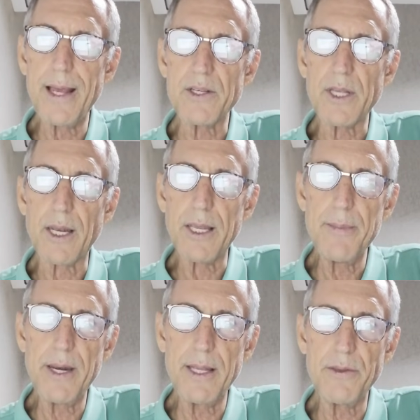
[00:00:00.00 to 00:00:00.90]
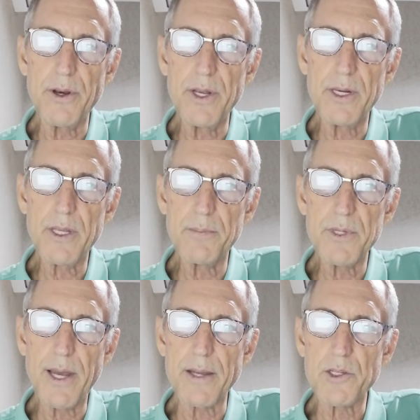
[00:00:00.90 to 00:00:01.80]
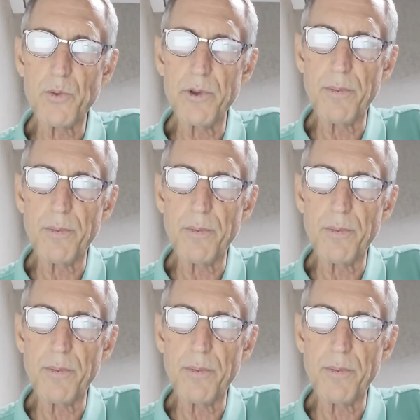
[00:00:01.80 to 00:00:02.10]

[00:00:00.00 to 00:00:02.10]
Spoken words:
has eliminated their income tax where the